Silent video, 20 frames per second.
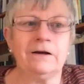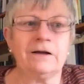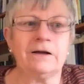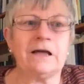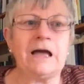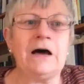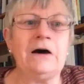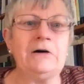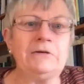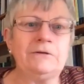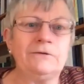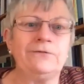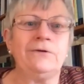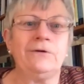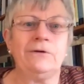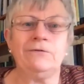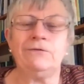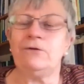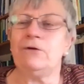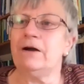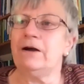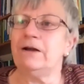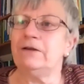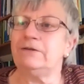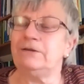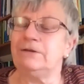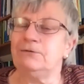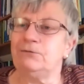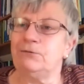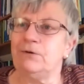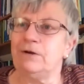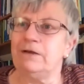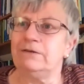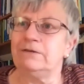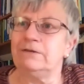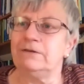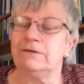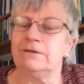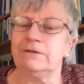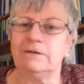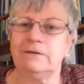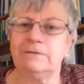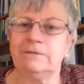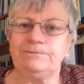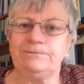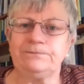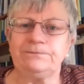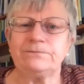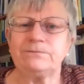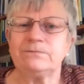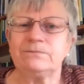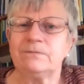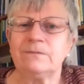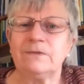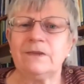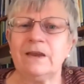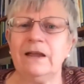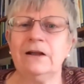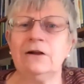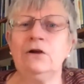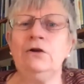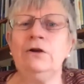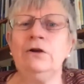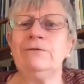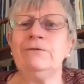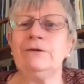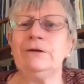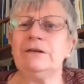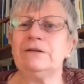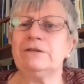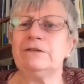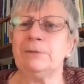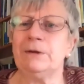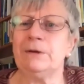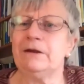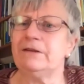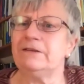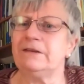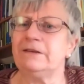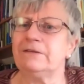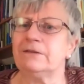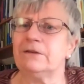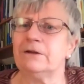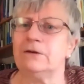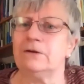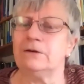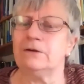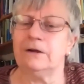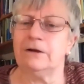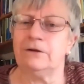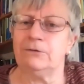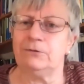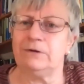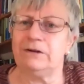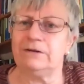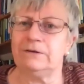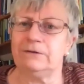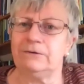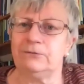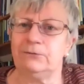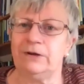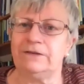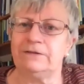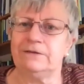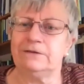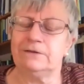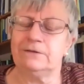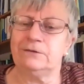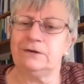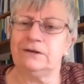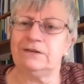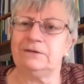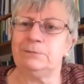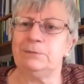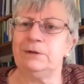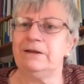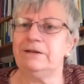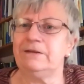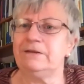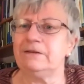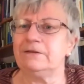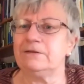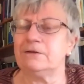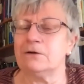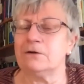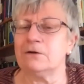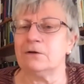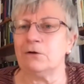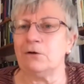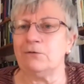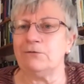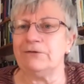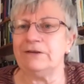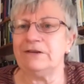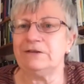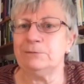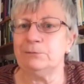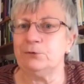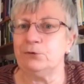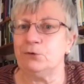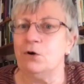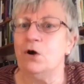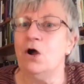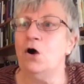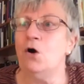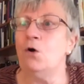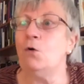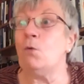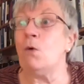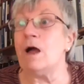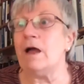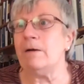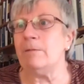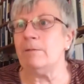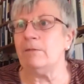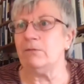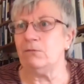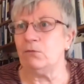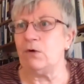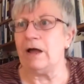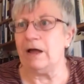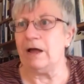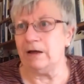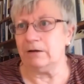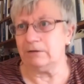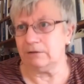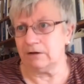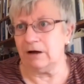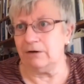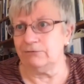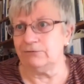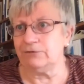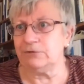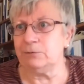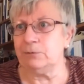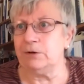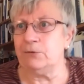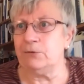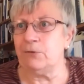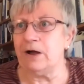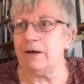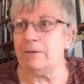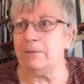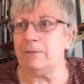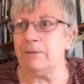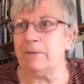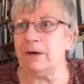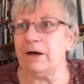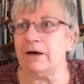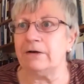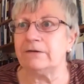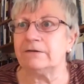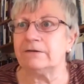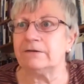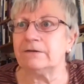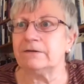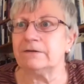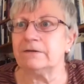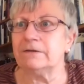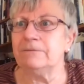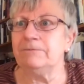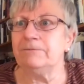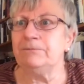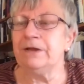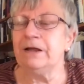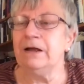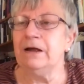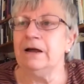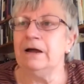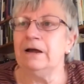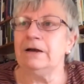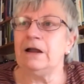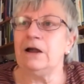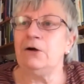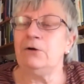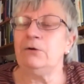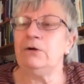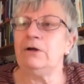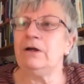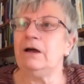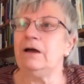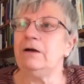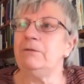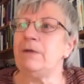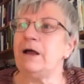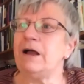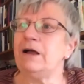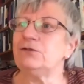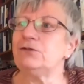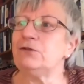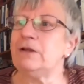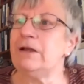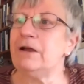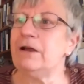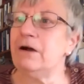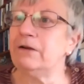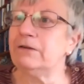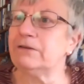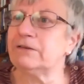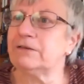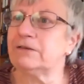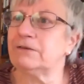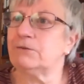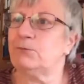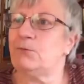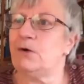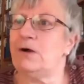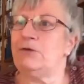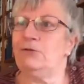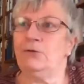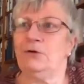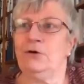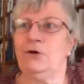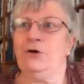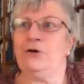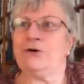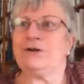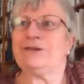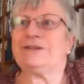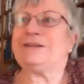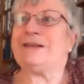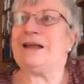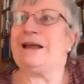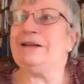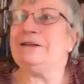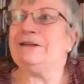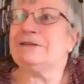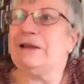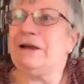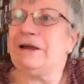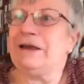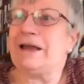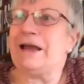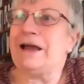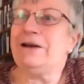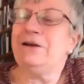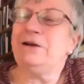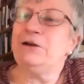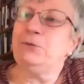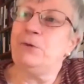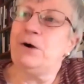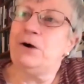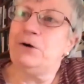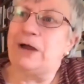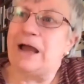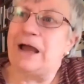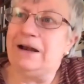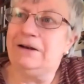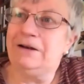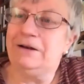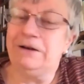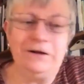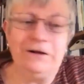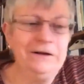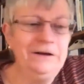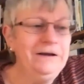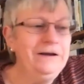count for a variety of reasons, including for disabilities, that the reasons of disabilities that are not visible, comfortably wear masks. Now, Ashley asks whether or not states like Canada, well, Canada,